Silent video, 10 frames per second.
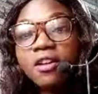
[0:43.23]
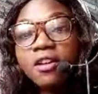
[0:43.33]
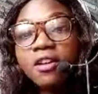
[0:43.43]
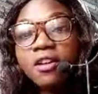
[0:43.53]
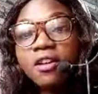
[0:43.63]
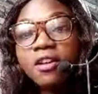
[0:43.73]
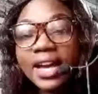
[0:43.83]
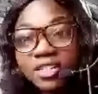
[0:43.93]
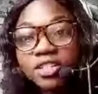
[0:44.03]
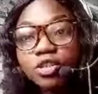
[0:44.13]
a very
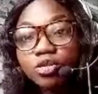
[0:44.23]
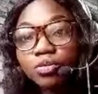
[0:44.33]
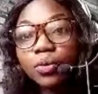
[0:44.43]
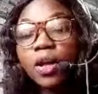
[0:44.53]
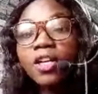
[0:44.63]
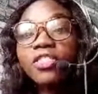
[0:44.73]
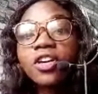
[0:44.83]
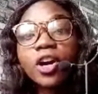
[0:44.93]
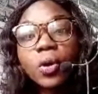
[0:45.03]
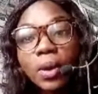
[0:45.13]
good answer
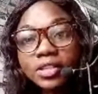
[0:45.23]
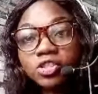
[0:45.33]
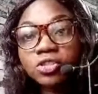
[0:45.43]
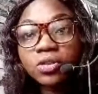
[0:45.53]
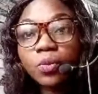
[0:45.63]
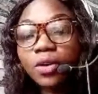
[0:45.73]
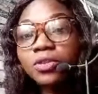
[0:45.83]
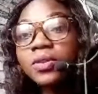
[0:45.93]
to the question.